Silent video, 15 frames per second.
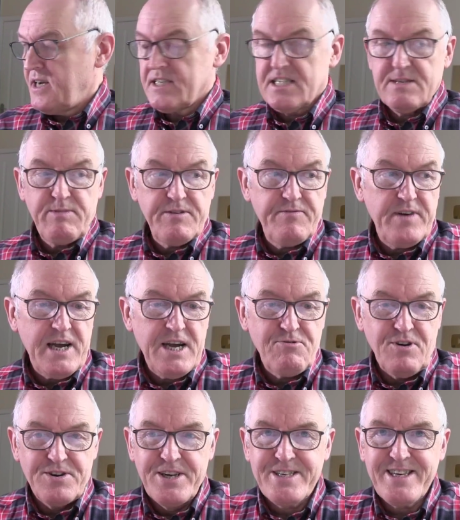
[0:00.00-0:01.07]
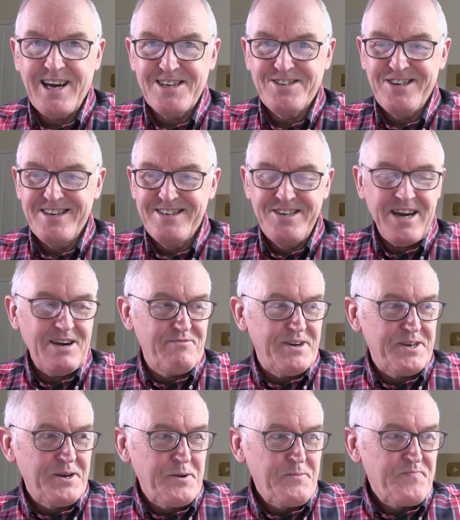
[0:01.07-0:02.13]
and to be fair on Sajid
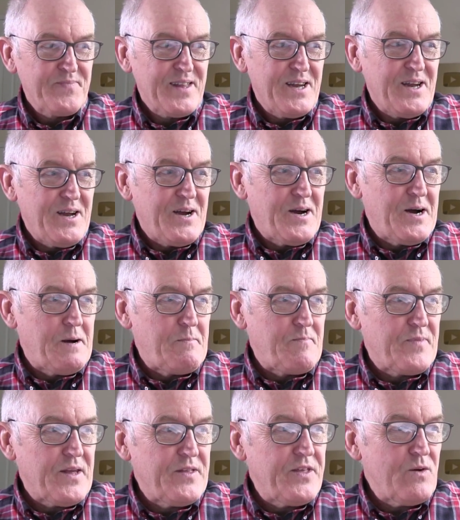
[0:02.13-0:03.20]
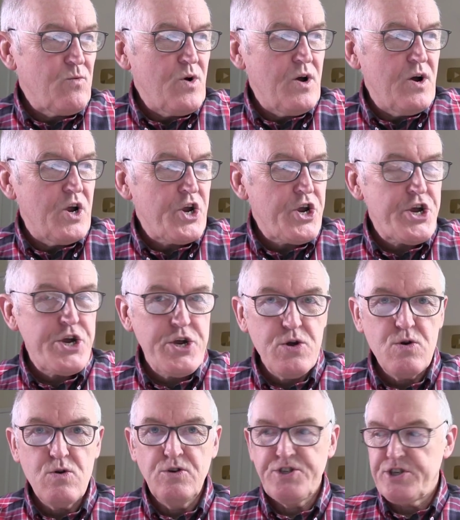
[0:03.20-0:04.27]
Javid, there were
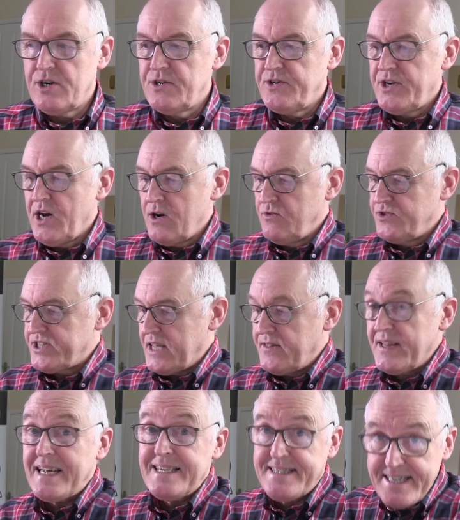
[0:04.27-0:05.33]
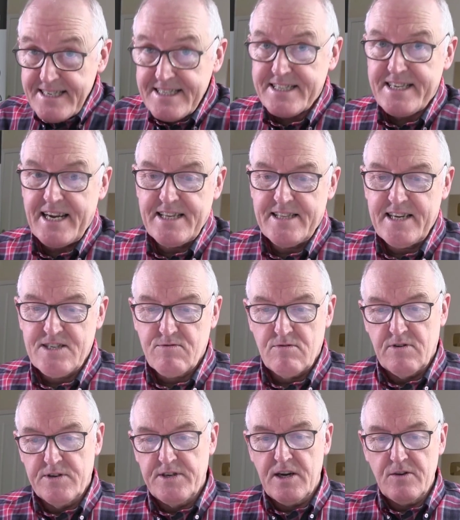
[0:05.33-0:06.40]
huge unknowns, and they did say these
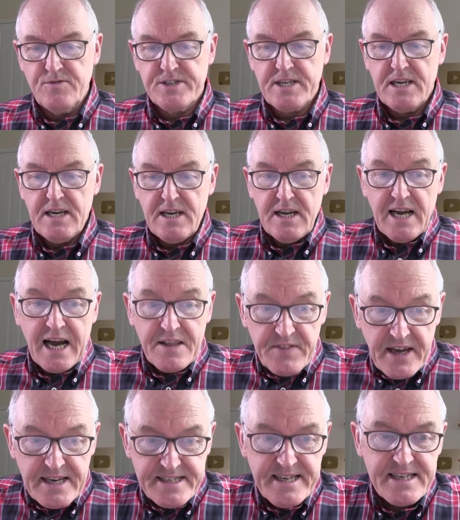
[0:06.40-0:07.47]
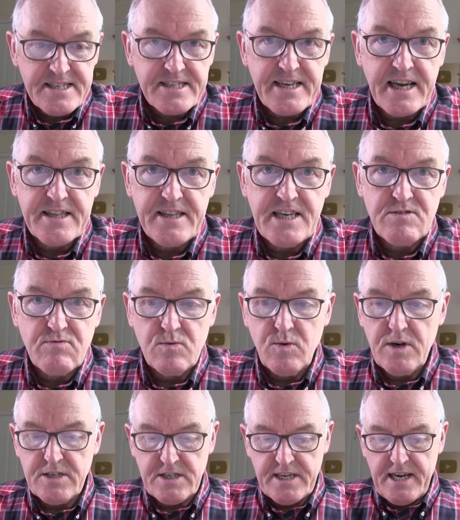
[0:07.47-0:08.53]
were unknowns, and they did say these were
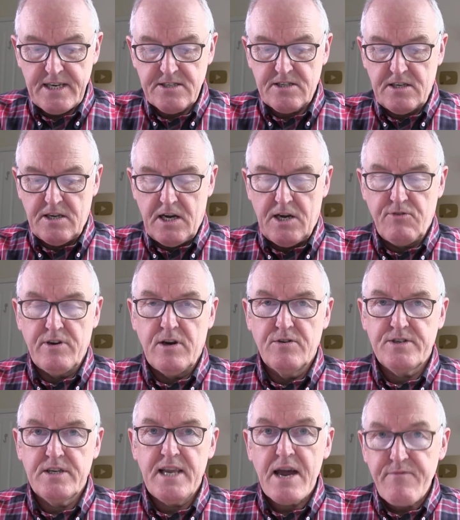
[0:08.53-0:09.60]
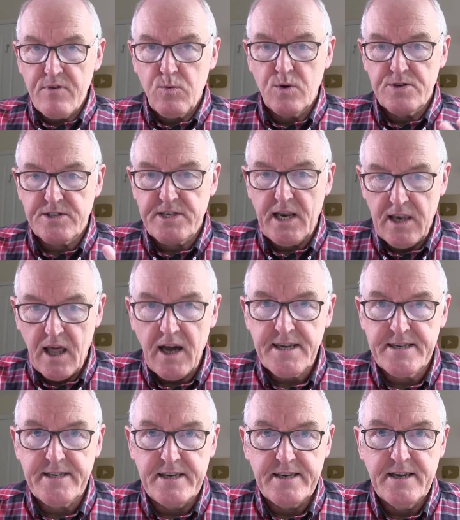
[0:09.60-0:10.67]
worst case scenarios, and everyone's
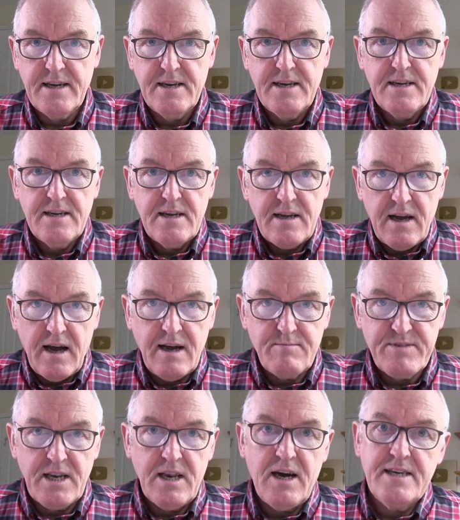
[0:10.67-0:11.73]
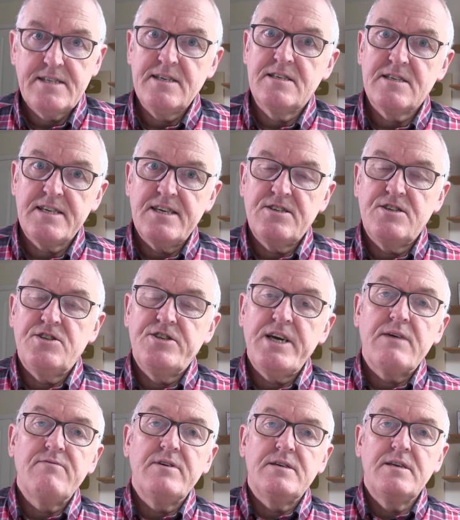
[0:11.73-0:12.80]
delighted. I'm delighted, Sajid
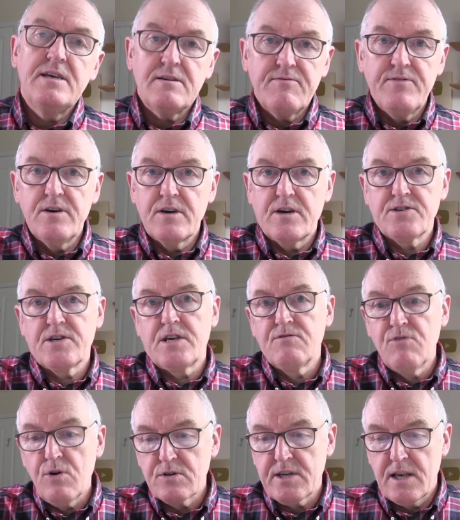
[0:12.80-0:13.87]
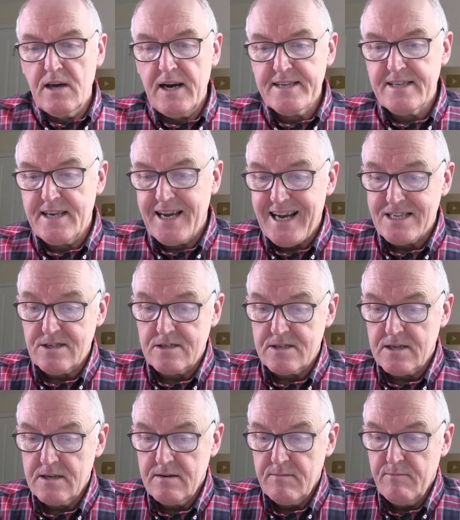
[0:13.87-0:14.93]
Javid, Neil Ferguson are all delighted it
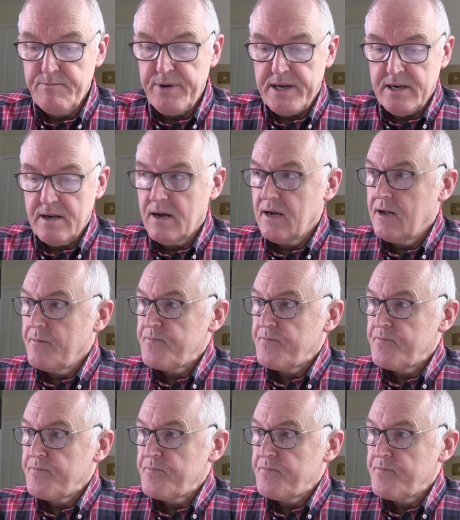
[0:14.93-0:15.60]
hasn't been